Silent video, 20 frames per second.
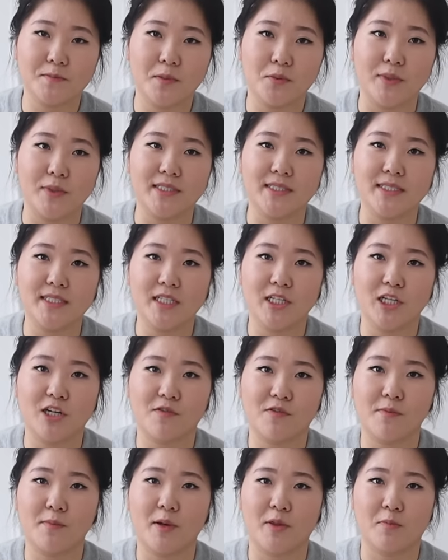but we did hear
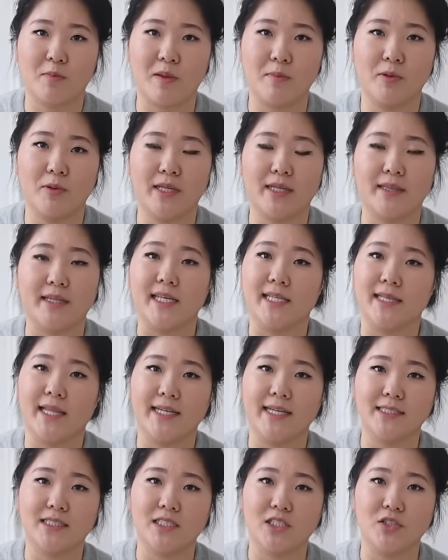from other people that they
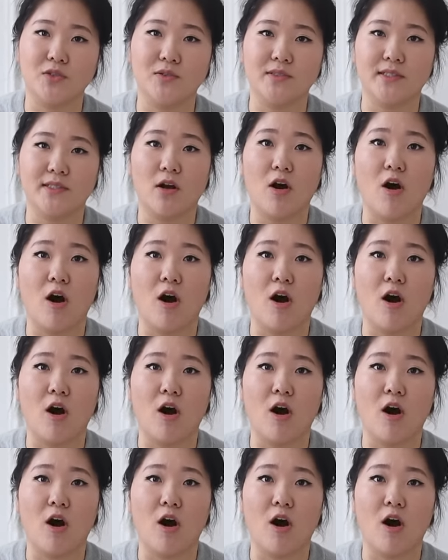like to use it